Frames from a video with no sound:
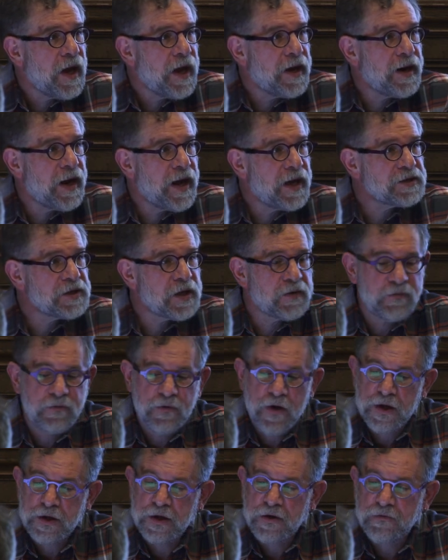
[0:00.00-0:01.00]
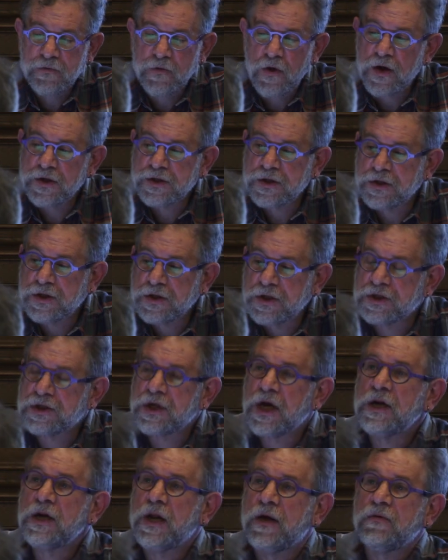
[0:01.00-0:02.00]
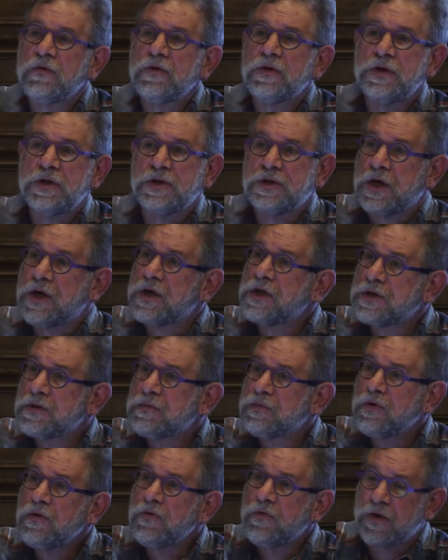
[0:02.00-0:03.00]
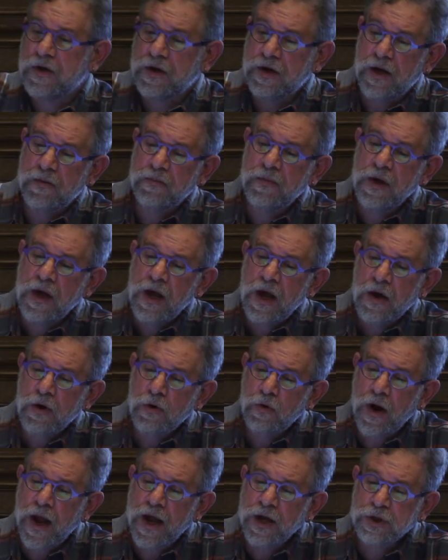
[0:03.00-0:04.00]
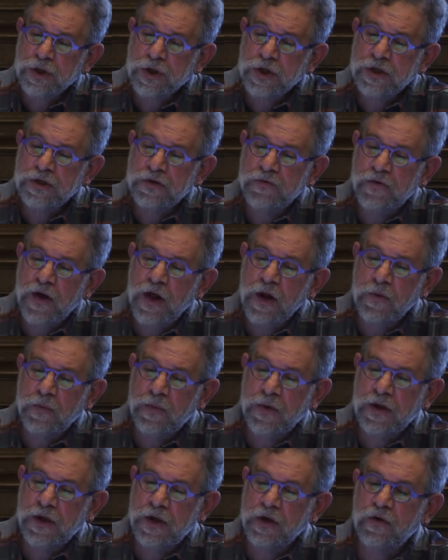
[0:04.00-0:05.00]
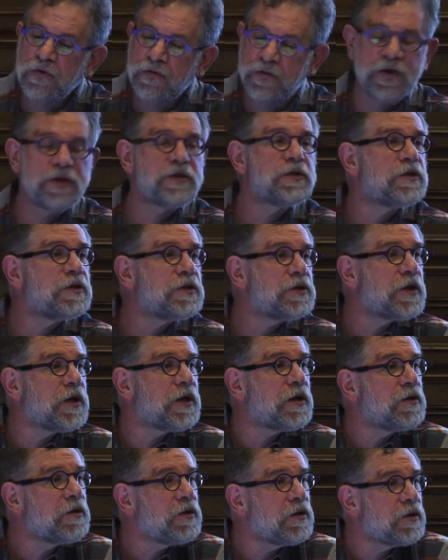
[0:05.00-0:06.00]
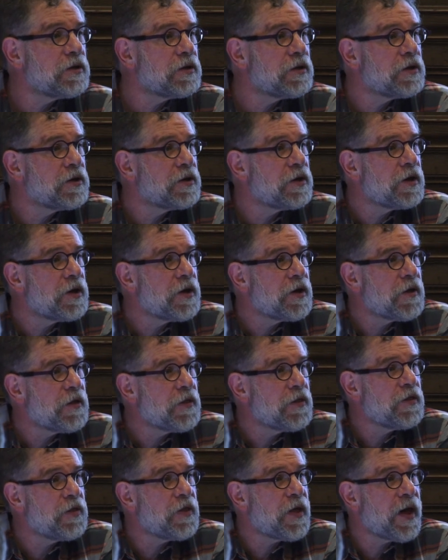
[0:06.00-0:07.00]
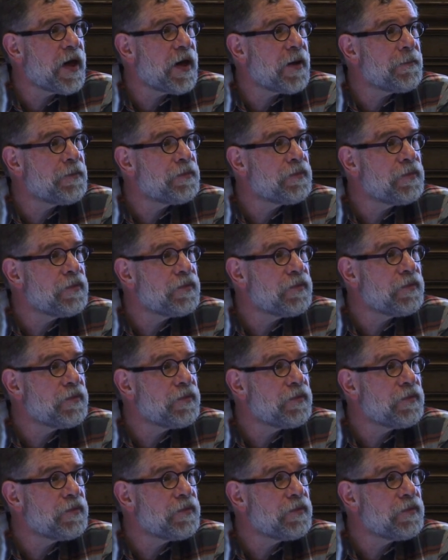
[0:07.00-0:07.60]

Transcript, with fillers: And as I'm finding flaws at the design level, the design is improving. And I'm gradually developing interfaces then that